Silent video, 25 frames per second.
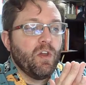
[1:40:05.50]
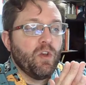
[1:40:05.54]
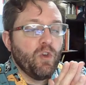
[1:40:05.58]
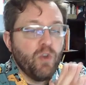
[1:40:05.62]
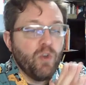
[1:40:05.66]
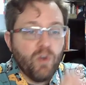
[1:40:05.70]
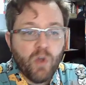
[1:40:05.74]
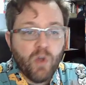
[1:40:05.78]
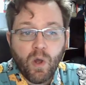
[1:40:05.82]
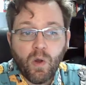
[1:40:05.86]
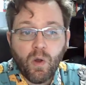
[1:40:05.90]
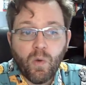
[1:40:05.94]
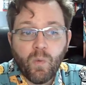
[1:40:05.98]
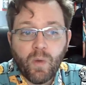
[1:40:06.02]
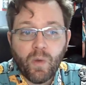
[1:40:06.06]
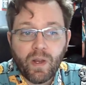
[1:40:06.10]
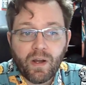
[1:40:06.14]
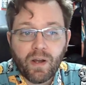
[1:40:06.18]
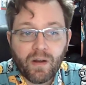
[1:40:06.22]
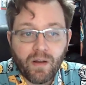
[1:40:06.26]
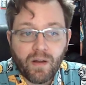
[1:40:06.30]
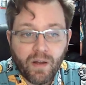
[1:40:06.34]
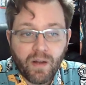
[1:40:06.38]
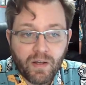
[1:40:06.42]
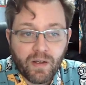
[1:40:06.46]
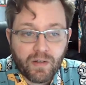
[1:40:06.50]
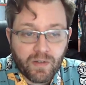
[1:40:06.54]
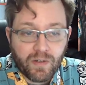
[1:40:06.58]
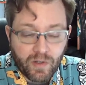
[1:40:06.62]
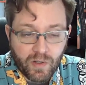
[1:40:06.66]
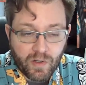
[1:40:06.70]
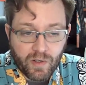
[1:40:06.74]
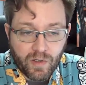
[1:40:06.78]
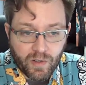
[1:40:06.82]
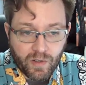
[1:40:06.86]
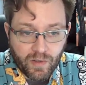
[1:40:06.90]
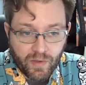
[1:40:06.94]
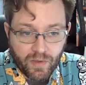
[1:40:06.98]
Nowhere on
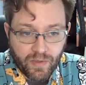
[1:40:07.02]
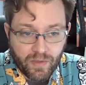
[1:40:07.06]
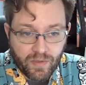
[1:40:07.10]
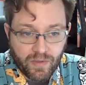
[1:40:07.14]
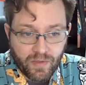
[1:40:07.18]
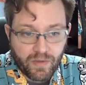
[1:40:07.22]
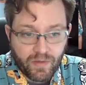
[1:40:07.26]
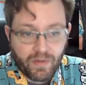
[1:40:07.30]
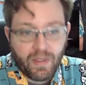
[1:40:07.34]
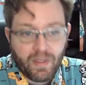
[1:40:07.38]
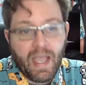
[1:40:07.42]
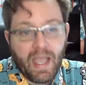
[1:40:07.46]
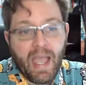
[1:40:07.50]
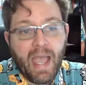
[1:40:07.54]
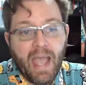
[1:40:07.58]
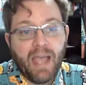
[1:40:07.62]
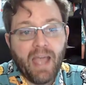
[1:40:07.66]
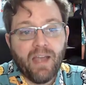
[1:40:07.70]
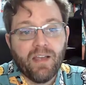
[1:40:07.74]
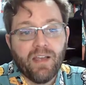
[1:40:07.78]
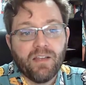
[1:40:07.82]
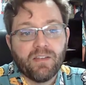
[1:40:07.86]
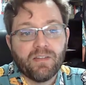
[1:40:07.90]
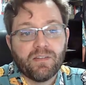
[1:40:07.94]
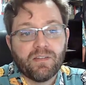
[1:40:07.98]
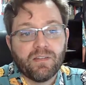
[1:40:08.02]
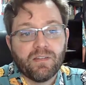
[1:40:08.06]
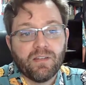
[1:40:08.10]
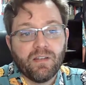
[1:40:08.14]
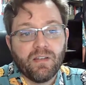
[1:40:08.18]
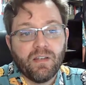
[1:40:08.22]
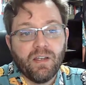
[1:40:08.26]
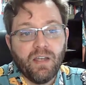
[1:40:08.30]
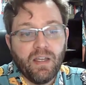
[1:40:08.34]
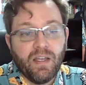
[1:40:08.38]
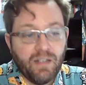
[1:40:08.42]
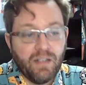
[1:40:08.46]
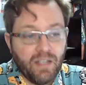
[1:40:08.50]
earth has
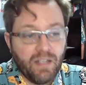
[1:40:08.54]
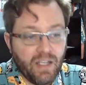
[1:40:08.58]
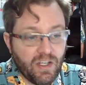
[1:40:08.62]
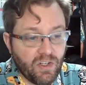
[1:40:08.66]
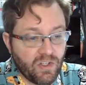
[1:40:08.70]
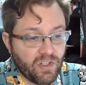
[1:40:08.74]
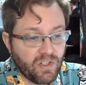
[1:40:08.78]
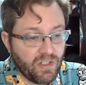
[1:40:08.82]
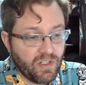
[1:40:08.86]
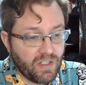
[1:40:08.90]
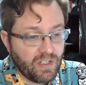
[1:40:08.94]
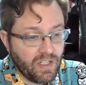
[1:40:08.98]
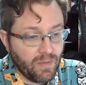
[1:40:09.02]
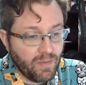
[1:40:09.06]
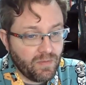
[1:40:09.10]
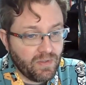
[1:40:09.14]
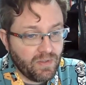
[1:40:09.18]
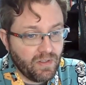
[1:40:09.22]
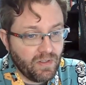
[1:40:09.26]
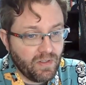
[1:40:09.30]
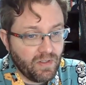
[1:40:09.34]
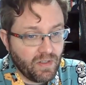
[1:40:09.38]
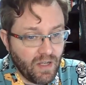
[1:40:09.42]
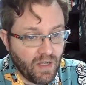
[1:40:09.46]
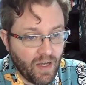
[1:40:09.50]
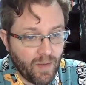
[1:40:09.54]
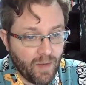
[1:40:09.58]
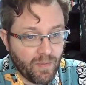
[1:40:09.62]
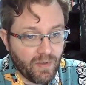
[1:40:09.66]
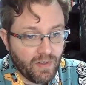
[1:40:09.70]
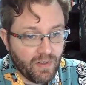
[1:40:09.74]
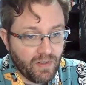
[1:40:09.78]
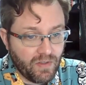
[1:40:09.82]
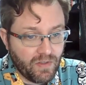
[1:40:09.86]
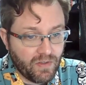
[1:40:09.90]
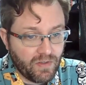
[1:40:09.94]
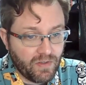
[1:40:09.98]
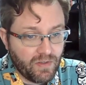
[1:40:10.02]
a nation attempted a
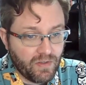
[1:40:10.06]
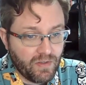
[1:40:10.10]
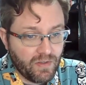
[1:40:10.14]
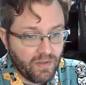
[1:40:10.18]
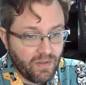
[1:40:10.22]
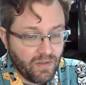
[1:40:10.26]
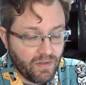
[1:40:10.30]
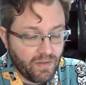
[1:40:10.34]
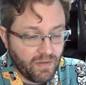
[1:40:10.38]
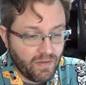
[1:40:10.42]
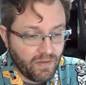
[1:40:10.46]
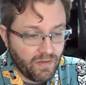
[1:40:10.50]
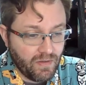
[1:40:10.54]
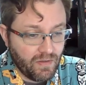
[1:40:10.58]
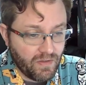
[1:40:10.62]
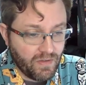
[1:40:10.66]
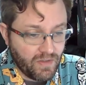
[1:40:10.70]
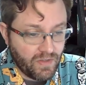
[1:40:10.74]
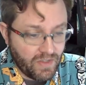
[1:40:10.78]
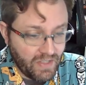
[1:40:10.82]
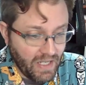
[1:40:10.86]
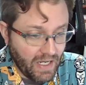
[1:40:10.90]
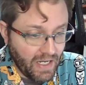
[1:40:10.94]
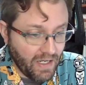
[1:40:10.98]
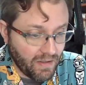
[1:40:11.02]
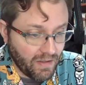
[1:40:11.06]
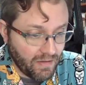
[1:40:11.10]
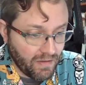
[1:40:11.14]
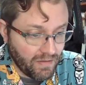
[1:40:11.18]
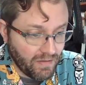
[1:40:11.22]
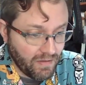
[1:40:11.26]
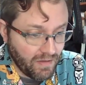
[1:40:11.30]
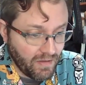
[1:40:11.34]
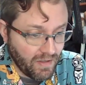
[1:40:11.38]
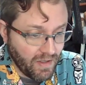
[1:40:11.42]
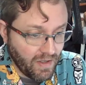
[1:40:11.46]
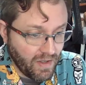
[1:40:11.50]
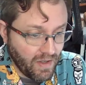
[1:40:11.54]
communist state
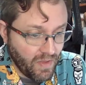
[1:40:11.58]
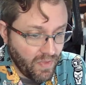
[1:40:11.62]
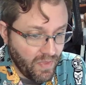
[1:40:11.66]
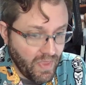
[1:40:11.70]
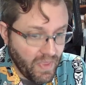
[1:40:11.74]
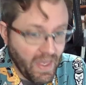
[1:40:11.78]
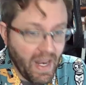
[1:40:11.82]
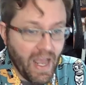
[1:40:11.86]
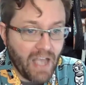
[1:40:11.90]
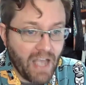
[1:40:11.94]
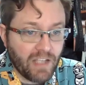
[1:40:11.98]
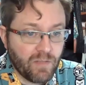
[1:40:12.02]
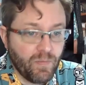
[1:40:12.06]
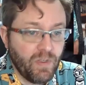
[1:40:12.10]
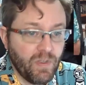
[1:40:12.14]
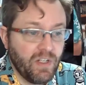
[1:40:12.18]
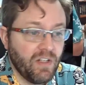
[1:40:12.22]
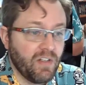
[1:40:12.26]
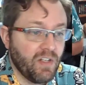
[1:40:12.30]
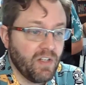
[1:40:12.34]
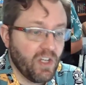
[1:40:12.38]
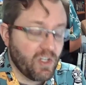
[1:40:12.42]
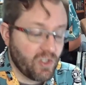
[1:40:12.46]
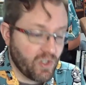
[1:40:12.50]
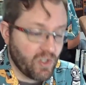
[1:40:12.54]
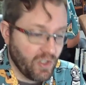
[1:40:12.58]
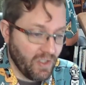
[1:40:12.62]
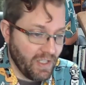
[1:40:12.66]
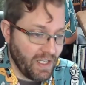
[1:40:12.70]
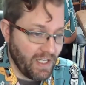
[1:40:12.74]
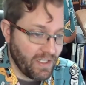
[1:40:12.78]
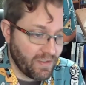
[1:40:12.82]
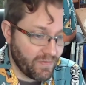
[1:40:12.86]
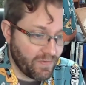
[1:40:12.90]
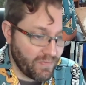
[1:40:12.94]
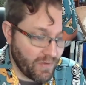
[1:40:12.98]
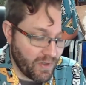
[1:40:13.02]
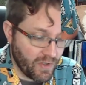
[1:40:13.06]
that has been
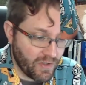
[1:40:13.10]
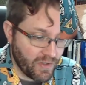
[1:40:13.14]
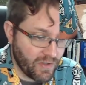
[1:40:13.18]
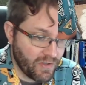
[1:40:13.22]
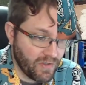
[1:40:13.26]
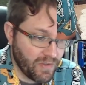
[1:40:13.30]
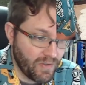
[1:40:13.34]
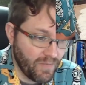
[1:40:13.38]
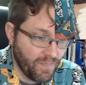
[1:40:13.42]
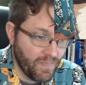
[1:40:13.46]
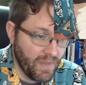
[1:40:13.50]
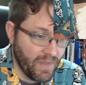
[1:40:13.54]
industrialized first.